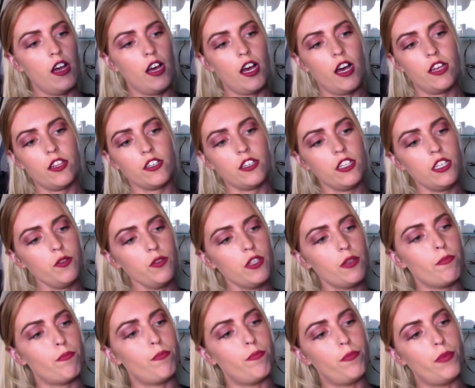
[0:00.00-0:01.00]
The good thing
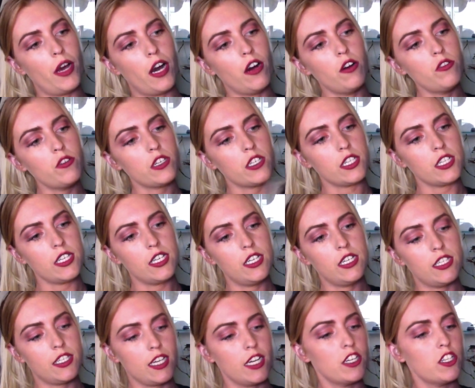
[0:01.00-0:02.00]
with the belt,
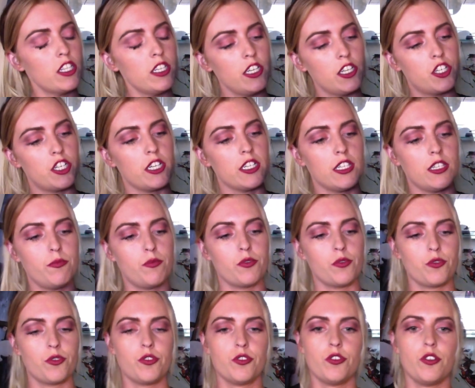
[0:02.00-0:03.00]
it's actually
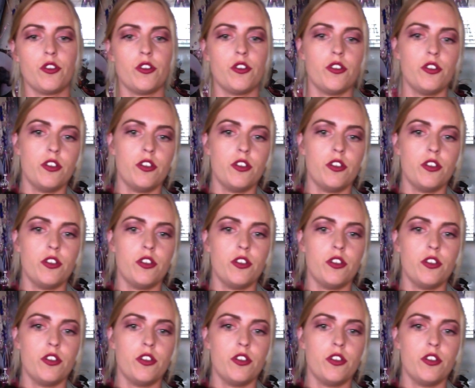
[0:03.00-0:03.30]
adjustable. So